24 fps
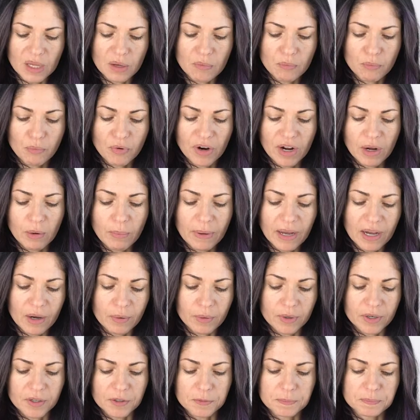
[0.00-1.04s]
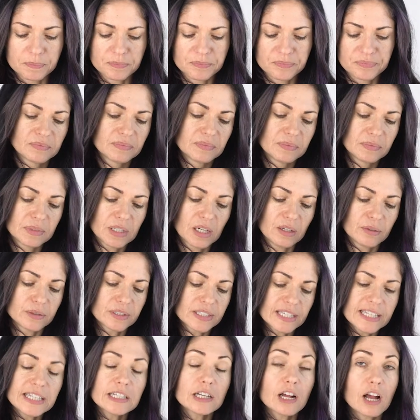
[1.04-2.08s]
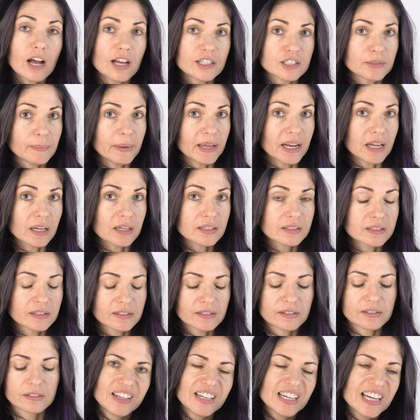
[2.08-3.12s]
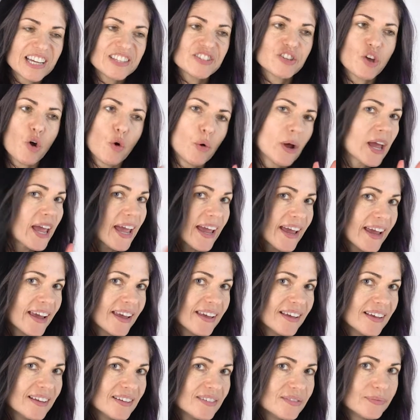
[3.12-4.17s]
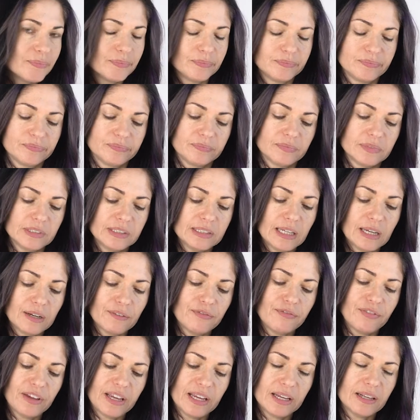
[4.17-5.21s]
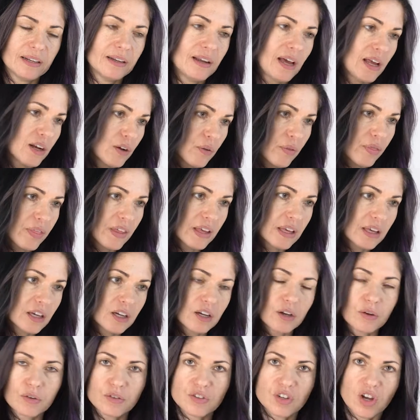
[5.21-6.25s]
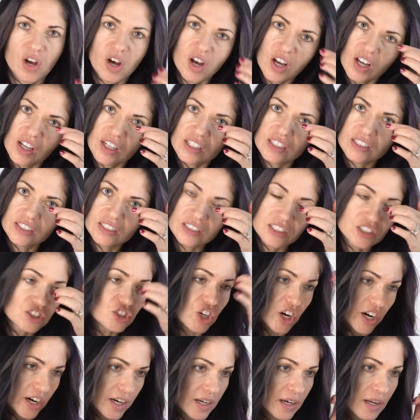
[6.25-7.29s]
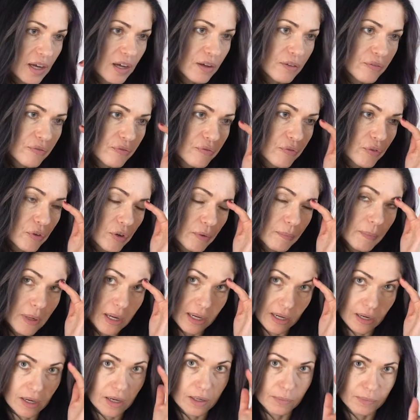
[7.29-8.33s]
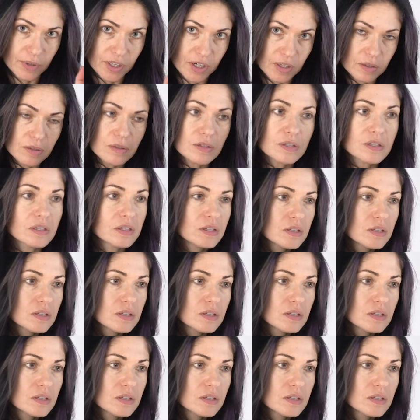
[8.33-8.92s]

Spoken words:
Brow Power. Oh, it's IT Cosmetics. It's okay. Not a fan. I don't think it goes on dark enough for my eyebrows.